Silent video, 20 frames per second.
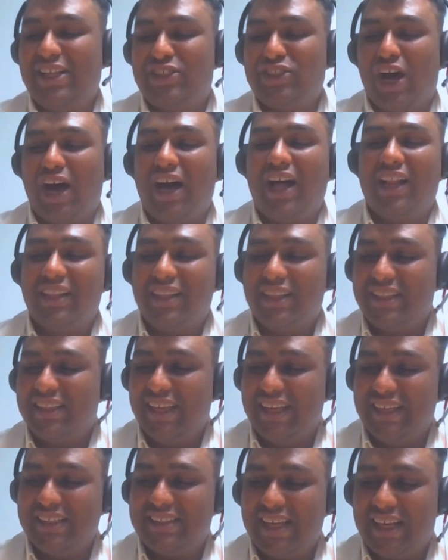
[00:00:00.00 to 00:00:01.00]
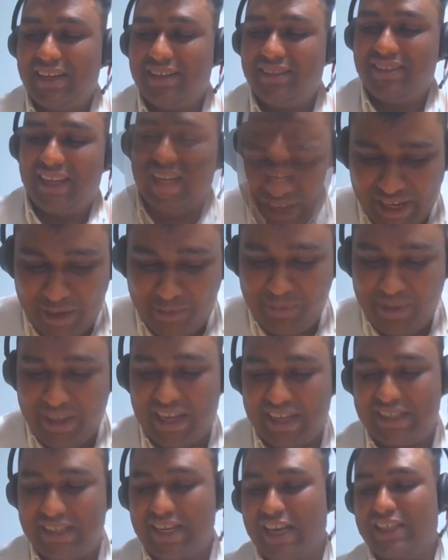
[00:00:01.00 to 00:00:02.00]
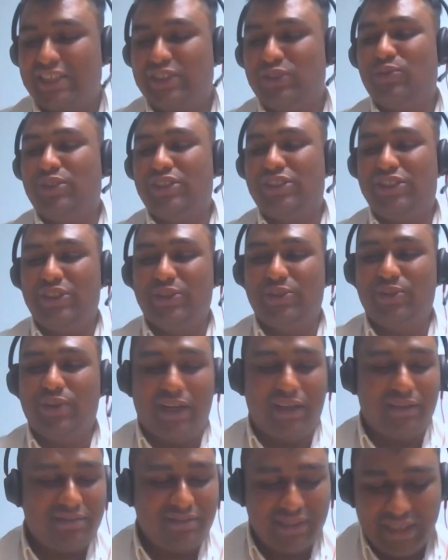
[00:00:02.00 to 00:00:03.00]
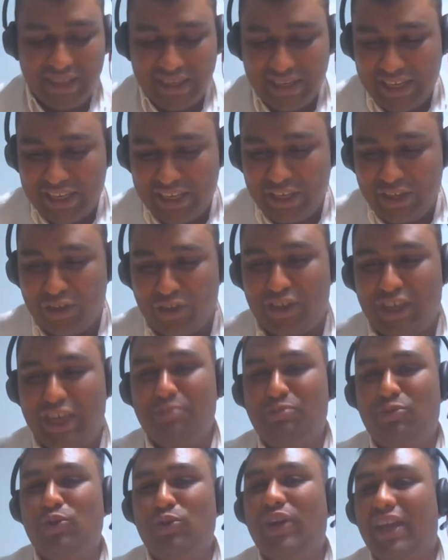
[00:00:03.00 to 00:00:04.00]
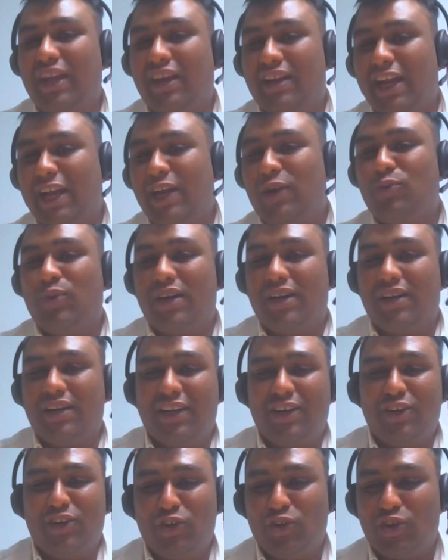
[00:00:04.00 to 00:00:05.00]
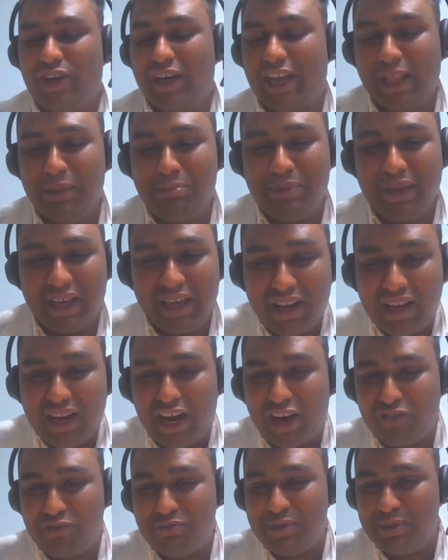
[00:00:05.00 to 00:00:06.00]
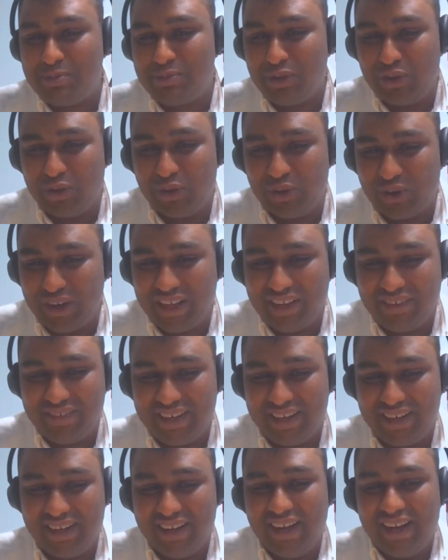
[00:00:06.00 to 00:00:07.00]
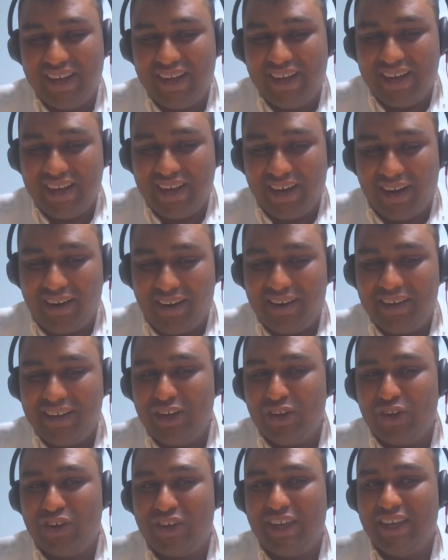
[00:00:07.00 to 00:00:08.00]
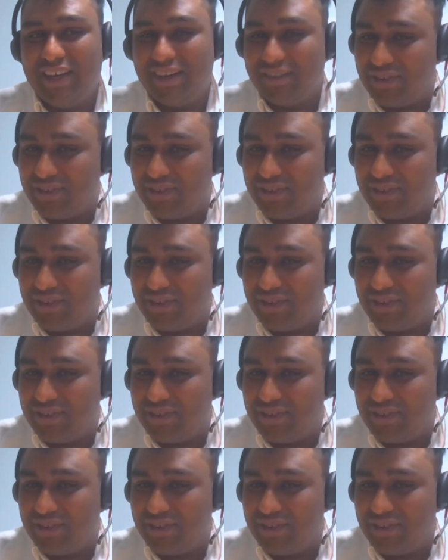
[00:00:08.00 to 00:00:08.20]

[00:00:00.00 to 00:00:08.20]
all the things that made me attract towards you. And keep doing great work. You're helping a lot of people you don't even hear